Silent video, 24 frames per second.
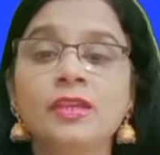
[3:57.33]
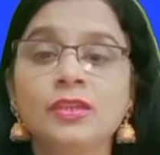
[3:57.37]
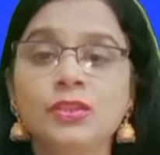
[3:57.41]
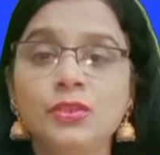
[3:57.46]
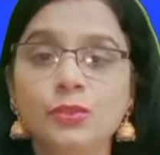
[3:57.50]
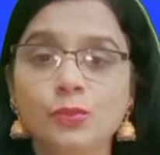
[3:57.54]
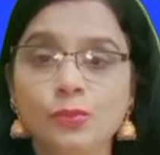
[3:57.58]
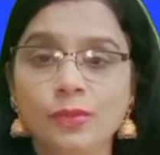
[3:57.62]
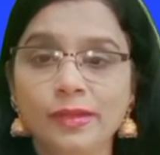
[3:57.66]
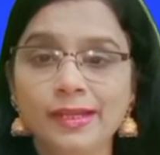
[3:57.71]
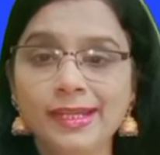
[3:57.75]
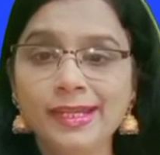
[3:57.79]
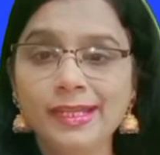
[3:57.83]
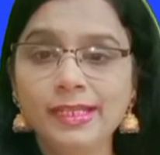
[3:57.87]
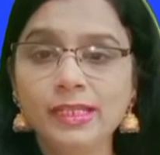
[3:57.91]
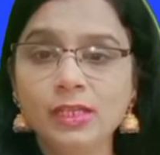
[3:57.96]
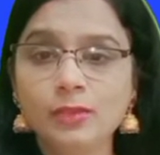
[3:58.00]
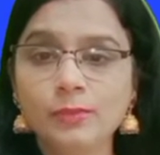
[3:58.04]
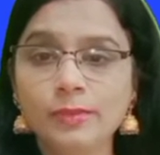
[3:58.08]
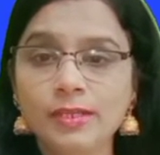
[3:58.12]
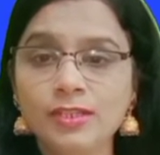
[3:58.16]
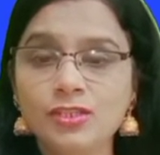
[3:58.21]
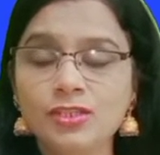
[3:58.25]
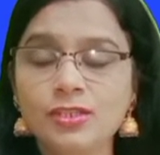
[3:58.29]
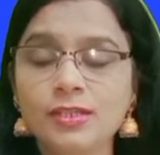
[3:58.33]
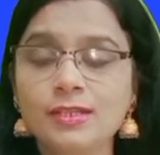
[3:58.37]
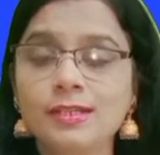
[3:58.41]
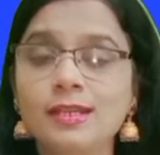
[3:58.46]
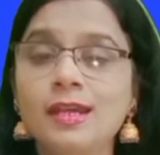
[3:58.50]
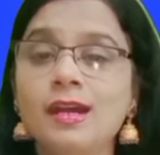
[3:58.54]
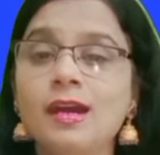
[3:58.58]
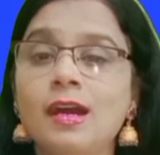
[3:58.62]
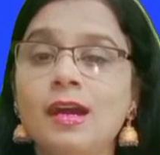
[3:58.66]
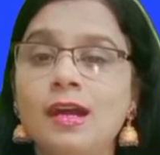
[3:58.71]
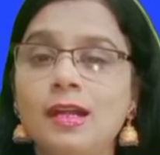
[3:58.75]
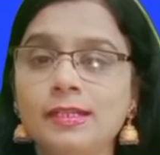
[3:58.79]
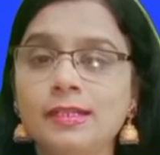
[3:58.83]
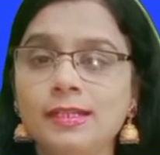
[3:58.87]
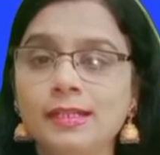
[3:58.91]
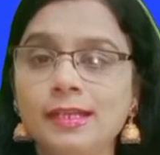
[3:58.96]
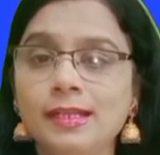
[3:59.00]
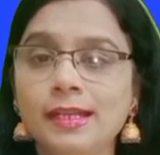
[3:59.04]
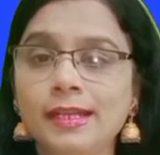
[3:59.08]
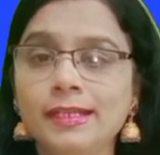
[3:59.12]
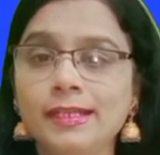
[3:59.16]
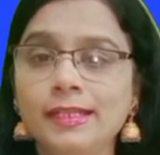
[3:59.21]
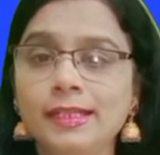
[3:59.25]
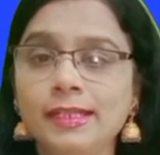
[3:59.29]
You read the question,
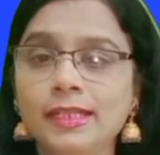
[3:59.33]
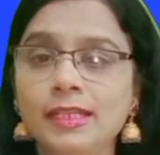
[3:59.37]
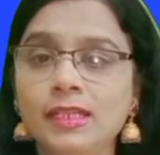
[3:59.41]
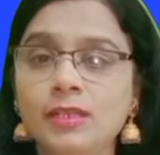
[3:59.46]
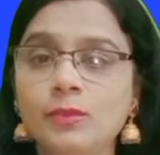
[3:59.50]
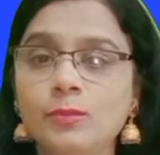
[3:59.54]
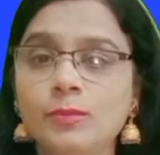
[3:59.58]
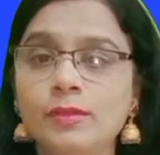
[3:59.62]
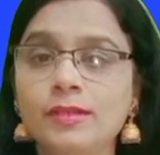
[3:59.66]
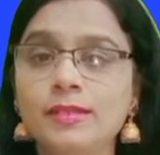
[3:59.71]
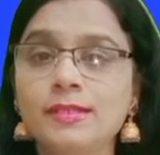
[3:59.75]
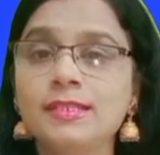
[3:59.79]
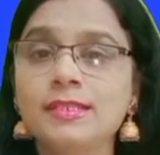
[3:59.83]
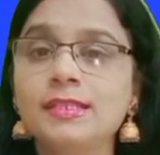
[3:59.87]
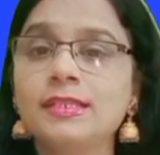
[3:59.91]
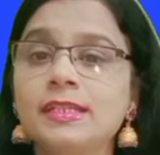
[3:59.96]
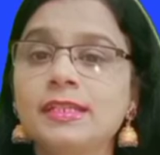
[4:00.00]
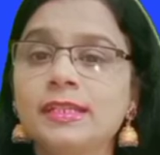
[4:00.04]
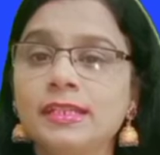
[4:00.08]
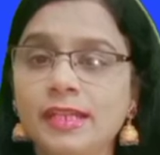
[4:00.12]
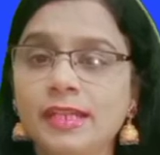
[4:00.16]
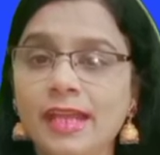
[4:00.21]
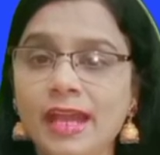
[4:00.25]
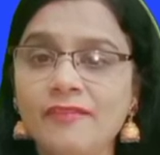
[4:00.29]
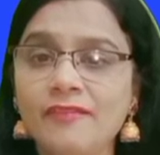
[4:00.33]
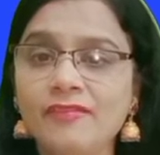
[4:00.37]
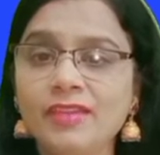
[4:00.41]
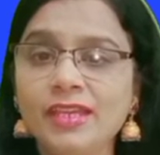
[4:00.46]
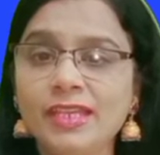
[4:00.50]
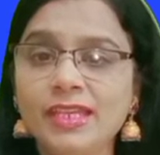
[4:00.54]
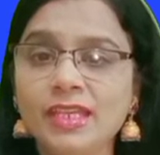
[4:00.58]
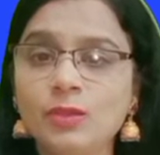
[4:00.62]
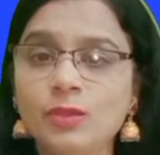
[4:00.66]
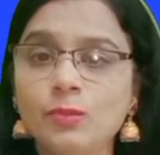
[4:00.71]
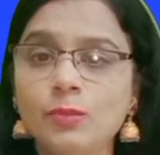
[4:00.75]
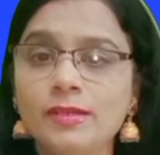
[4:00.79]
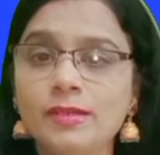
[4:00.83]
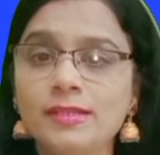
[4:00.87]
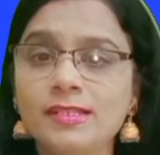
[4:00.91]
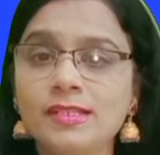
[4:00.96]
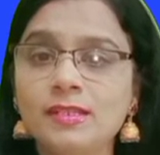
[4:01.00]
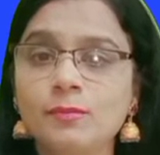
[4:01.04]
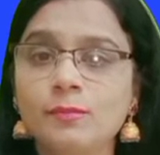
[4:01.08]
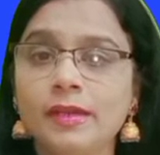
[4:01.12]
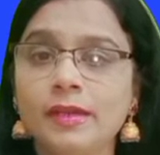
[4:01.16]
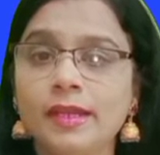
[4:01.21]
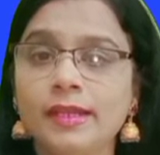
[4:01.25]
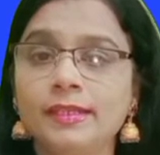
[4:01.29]
underline the keywords, have the keywords
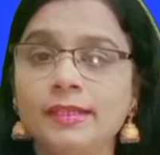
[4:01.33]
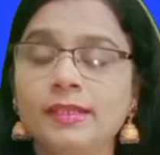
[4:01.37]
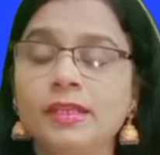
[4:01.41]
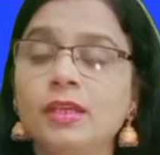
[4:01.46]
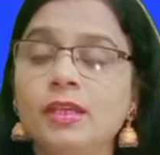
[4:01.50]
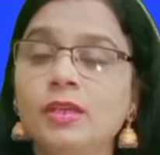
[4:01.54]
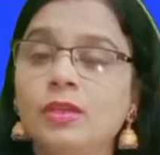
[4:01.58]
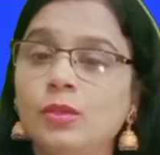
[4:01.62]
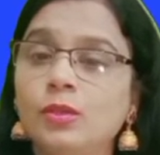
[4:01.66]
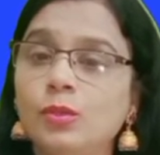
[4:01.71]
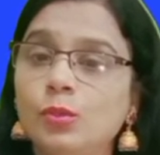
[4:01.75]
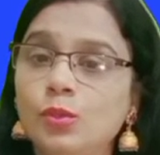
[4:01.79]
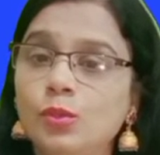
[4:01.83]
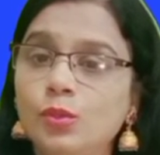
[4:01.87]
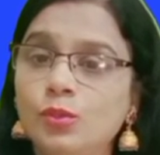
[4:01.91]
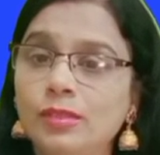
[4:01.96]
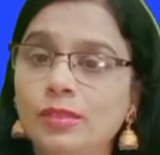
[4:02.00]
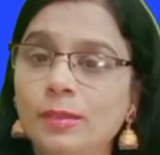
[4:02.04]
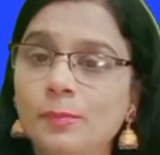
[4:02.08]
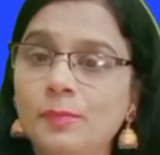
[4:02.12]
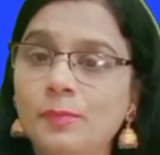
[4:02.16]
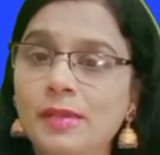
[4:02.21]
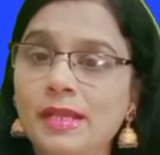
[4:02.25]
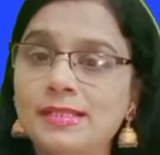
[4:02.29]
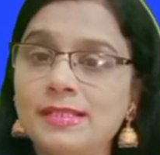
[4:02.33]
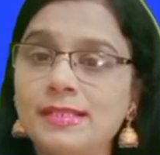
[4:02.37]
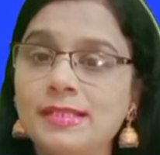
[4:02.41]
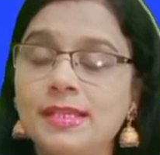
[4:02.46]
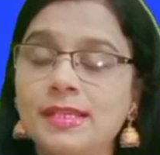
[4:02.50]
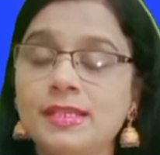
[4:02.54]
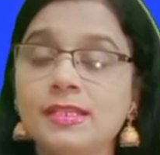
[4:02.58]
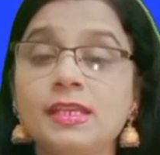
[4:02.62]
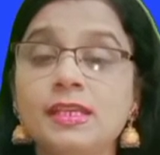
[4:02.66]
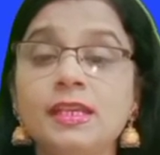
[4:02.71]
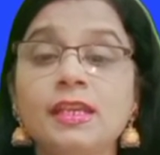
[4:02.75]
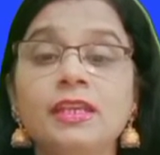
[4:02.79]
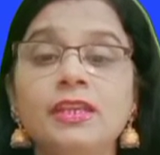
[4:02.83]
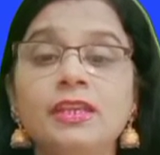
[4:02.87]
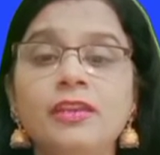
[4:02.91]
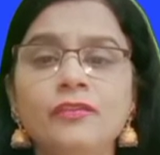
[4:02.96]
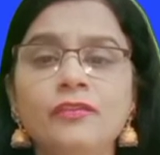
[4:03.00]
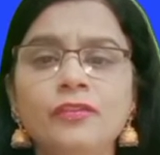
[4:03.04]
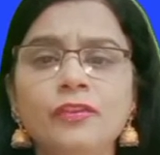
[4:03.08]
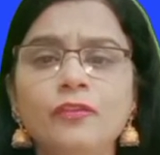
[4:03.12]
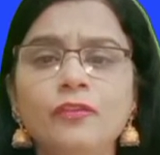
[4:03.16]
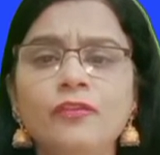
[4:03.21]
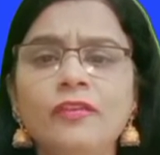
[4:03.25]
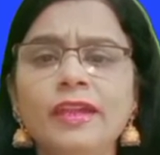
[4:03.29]
in mind, go to the passage.
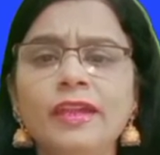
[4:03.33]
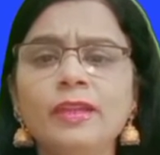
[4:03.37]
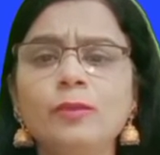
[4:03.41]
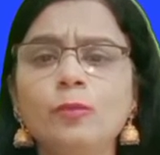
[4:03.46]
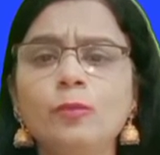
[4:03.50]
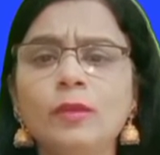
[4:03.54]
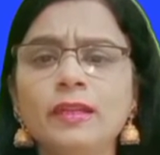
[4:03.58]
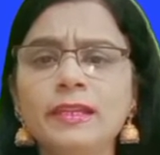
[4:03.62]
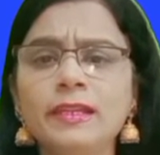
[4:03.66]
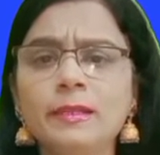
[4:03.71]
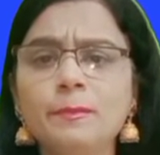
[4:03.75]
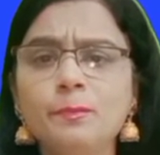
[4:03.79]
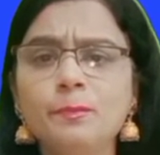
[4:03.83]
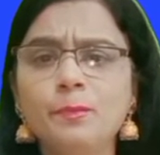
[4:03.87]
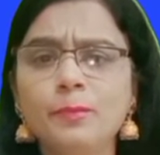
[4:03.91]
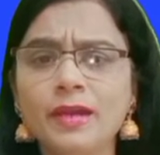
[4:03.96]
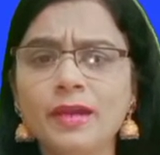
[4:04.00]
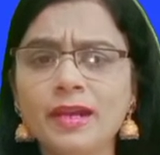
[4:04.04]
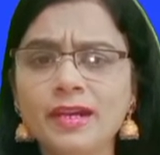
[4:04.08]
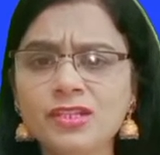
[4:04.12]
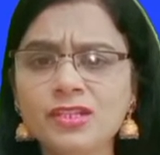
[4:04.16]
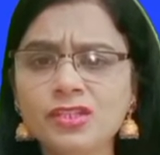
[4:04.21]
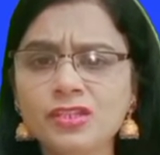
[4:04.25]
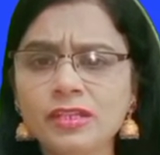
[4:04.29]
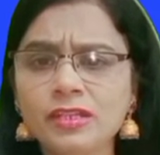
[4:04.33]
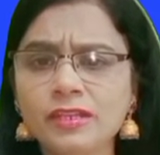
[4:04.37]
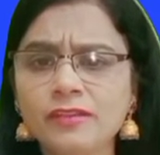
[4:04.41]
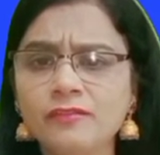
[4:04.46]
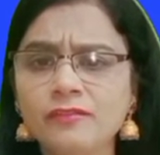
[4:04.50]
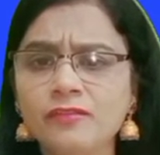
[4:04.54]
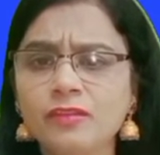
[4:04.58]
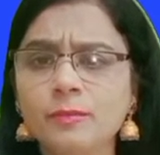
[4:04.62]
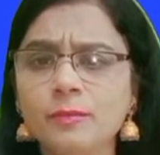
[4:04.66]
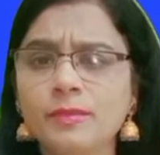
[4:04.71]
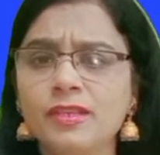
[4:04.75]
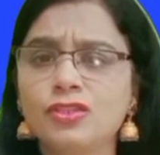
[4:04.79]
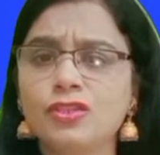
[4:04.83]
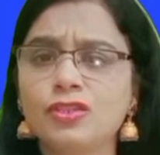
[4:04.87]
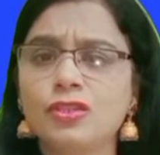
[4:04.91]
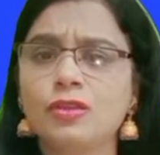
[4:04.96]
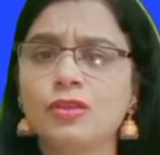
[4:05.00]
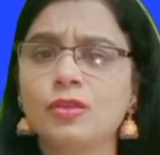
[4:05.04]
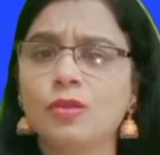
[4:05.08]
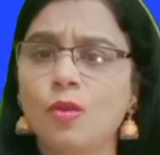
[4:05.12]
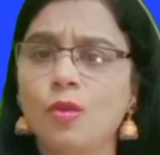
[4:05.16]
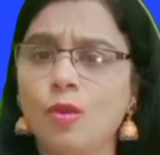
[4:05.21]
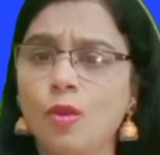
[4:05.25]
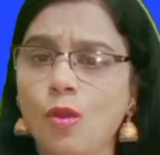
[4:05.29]
If you find only partial
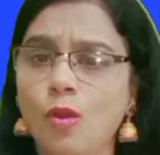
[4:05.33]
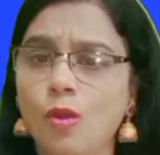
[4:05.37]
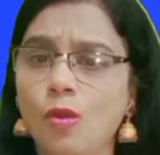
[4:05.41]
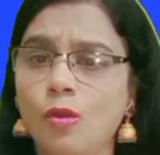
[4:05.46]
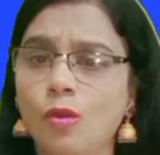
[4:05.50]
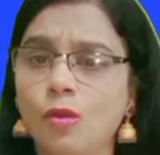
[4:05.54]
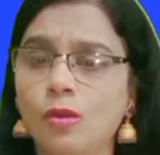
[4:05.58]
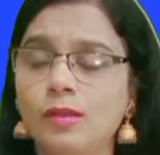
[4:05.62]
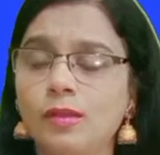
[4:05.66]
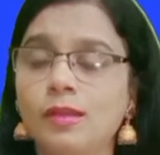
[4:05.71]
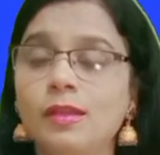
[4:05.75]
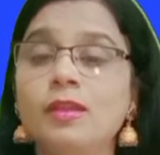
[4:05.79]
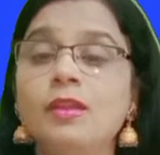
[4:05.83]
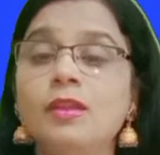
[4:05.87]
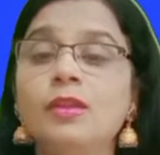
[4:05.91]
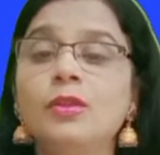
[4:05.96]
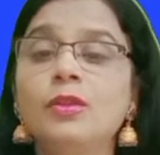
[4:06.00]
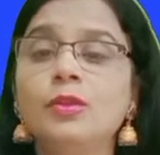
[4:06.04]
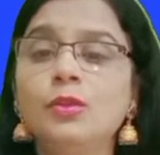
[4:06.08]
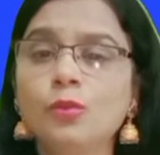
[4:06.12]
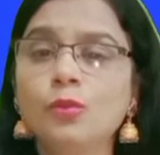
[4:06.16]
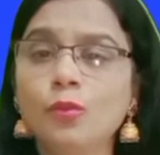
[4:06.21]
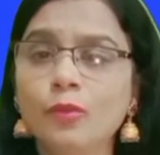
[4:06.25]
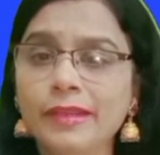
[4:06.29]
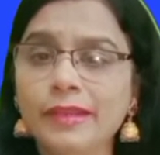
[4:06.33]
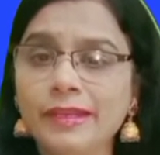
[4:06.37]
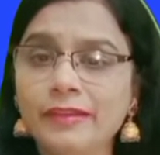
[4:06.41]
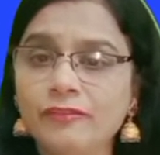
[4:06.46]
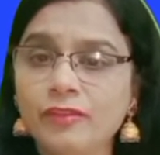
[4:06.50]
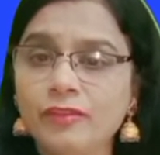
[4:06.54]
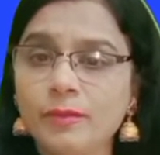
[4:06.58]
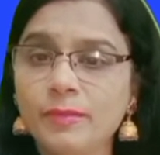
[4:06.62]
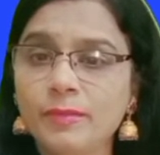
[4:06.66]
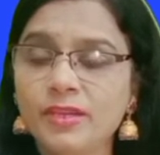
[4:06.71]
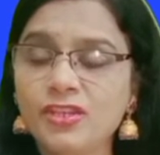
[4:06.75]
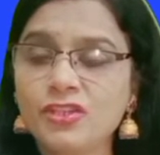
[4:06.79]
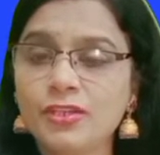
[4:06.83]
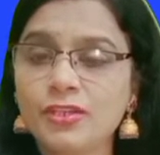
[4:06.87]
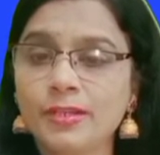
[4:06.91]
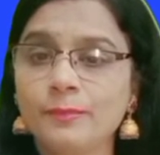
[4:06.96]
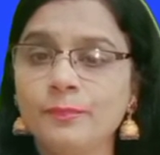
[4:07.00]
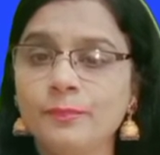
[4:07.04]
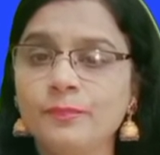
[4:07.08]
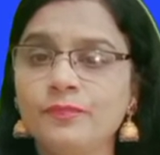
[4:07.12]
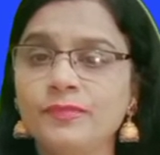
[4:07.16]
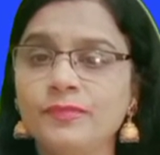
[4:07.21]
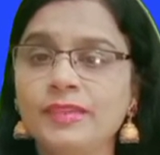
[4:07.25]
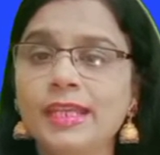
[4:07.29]
information or no
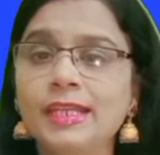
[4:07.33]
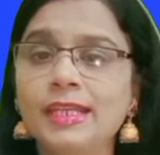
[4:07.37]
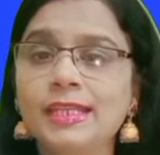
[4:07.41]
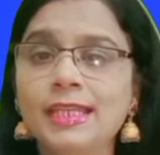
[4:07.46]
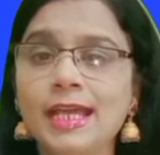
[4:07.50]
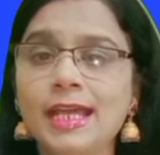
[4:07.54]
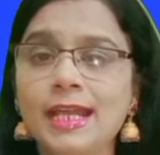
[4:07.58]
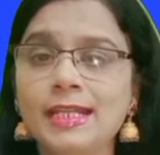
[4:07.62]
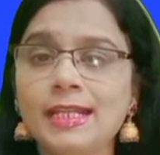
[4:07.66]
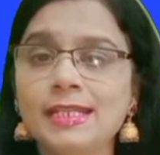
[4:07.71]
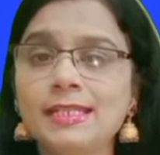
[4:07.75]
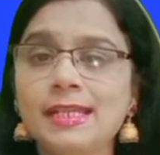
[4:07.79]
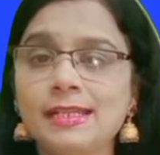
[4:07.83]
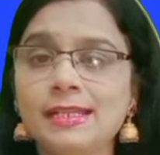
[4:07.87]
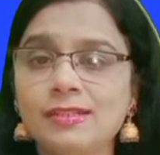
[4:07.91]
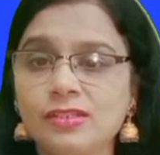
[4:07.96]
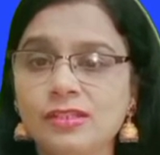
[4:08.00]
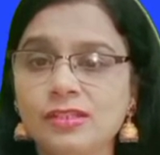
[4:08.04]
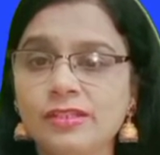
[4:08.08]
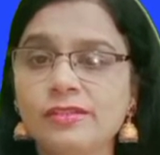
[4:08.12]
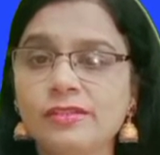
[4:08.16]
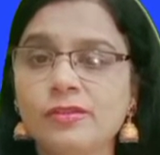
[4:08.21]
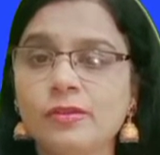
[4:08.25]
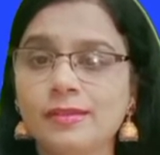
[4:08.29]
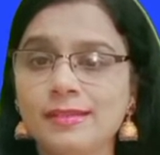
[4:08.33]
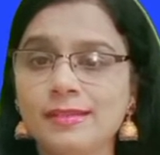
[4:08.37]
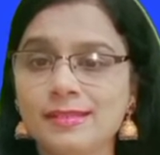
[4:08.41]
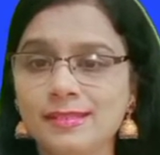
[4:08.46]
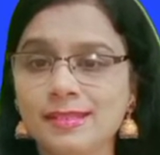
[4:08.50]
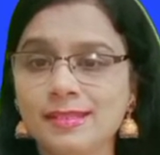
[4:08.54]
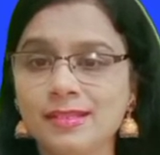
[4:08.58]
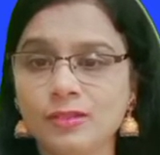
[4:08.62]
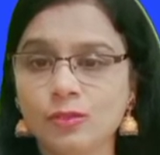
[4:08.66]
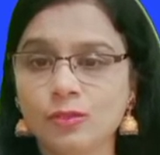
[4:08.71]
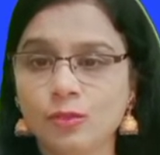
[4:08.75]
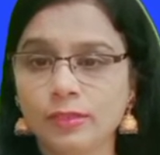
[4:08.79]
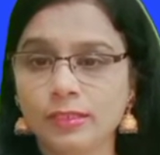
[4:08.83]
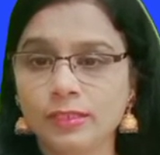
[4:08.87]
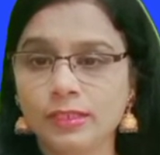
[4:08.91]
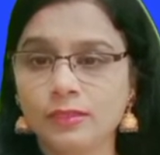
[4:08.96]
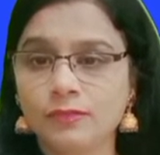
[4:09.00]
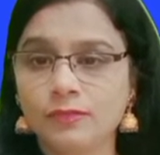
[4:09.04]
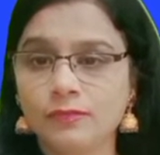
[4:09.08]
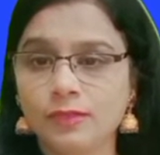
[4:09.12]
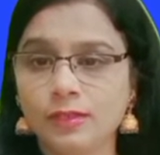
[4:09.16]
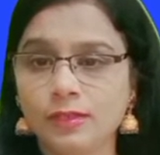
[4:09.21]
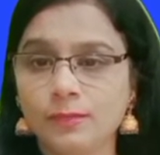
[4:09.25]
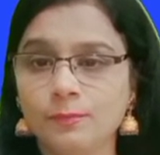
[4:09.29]
information, then that is actually called as the not
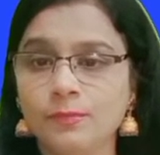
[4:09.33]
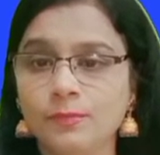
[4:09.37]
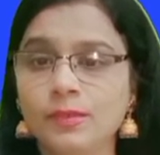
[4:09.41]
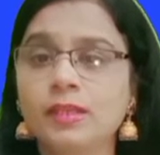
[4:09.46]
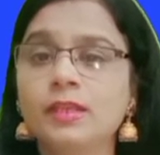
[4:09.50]
given.